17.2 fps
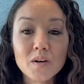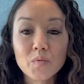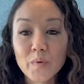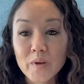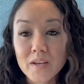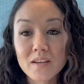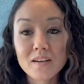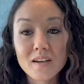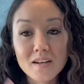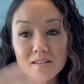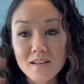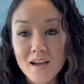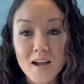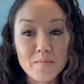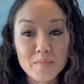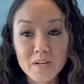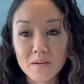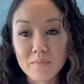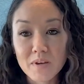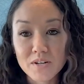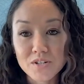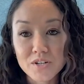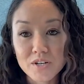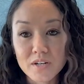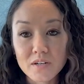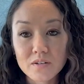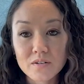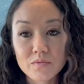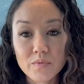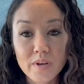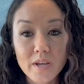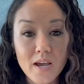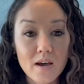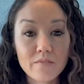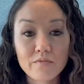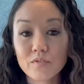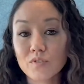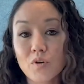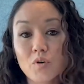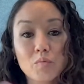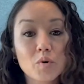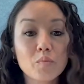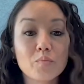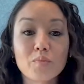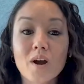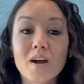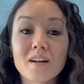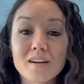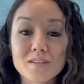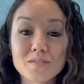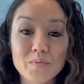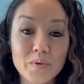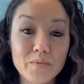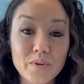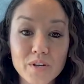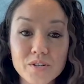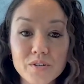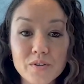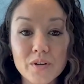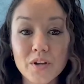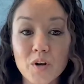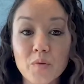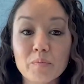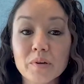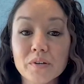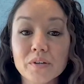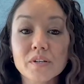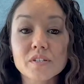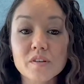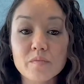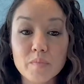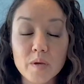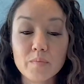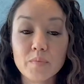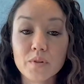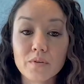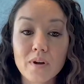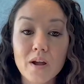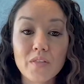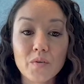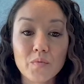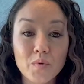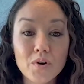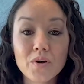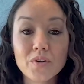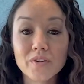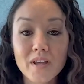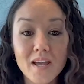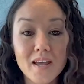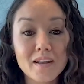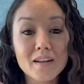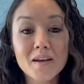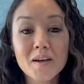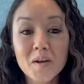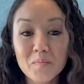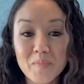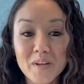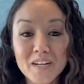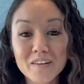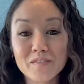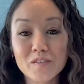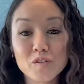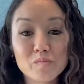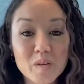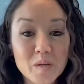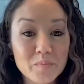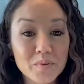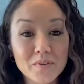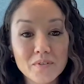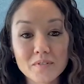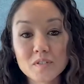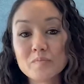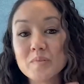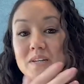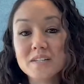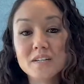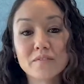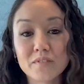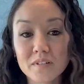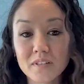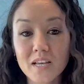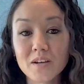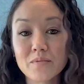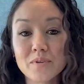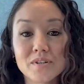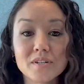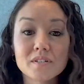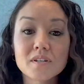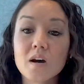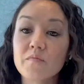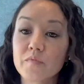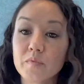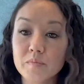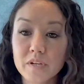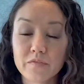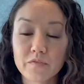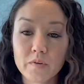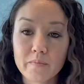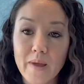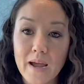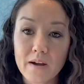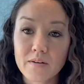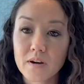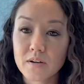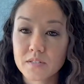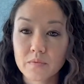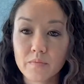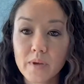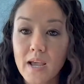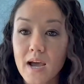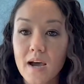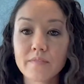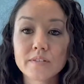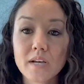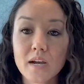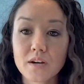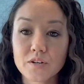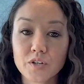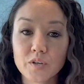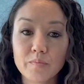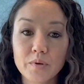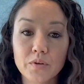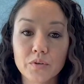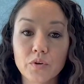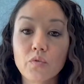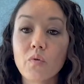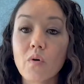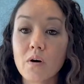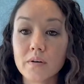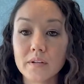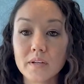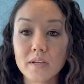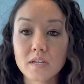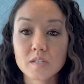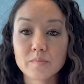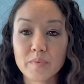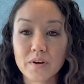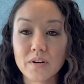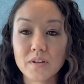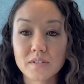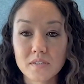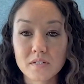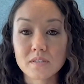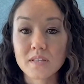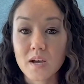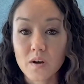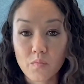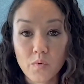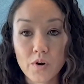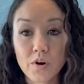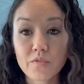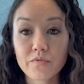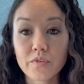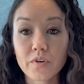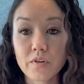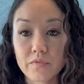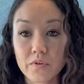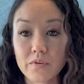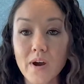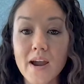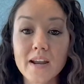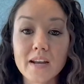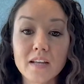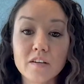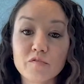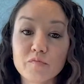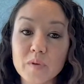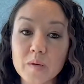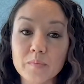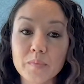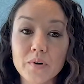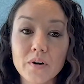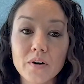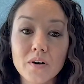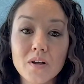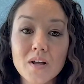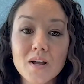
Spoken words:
We, as Imani mentioned, we have global products. We reach, billions of people around the world, and many of those people speak different languages, come from different backgrounds, and we have to actually build quality experiences that work for a variety of people.